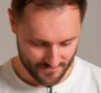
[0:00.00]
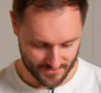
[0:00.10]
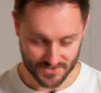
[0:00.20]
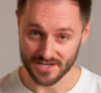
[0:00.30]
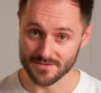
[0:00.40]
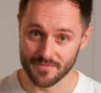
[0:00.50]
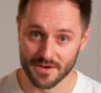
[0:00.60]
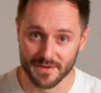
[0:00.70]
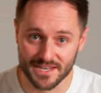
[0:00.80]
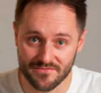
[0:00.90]
we try something
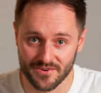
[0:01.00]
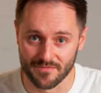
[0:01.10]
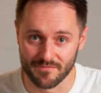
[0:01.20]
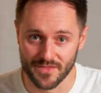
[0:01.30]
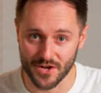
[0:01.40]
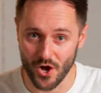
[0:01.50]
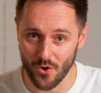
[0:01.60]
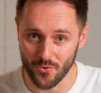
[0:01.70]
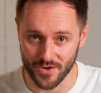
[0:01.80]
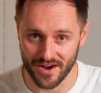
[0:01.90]
a bit different, the
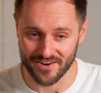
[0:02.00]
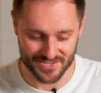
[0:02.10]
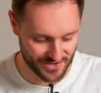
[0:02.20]
cold Irish